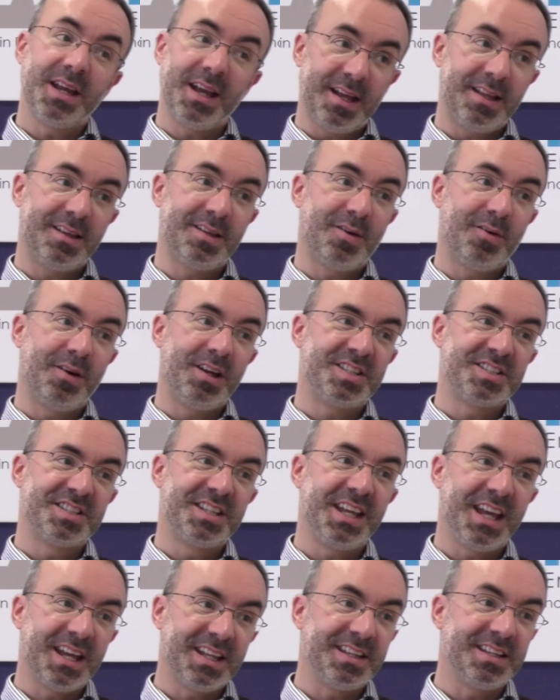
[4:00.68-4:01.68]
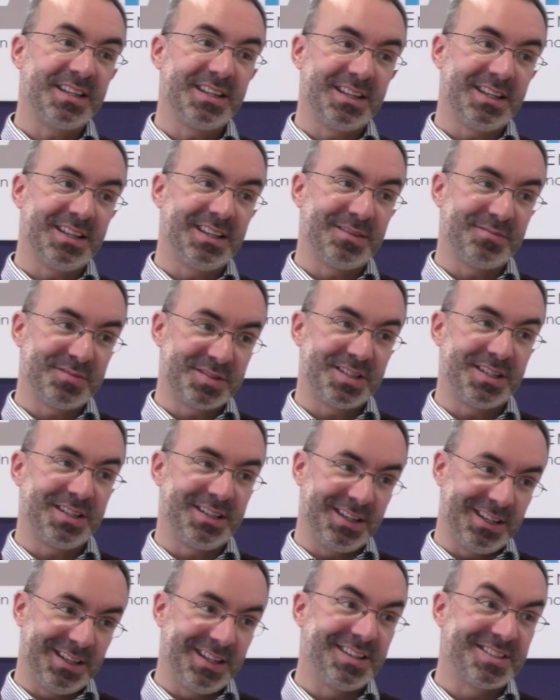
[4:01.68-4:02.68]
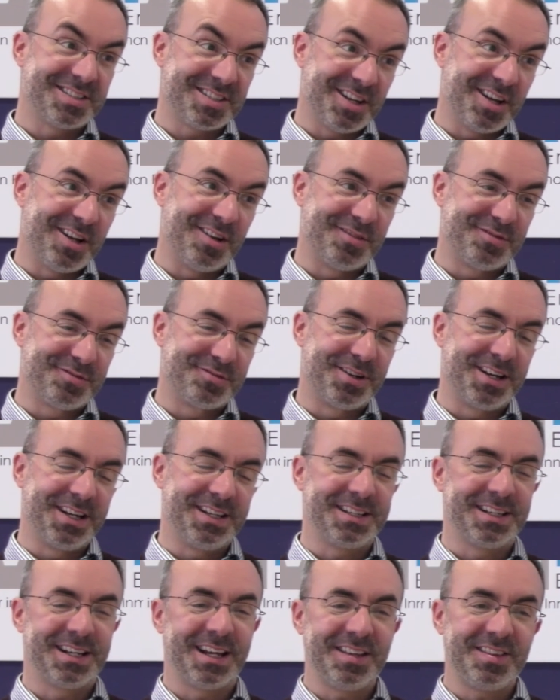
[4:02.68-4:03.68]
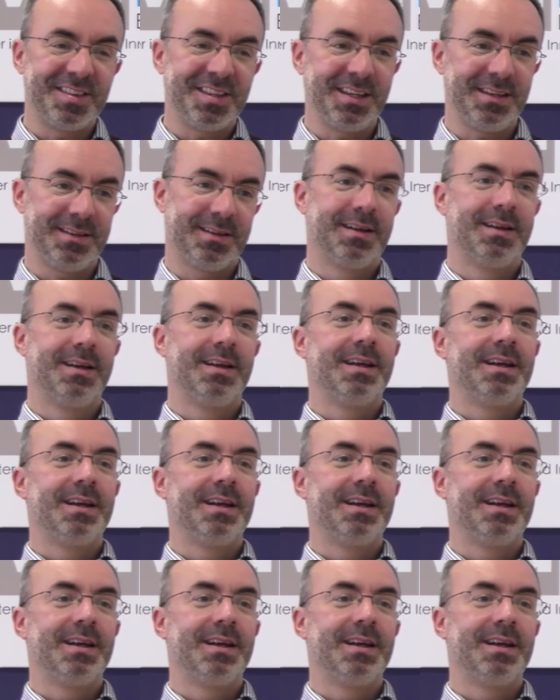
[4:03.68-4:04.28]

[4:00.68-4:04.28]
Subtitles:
end or it's the end in itself, right? And I think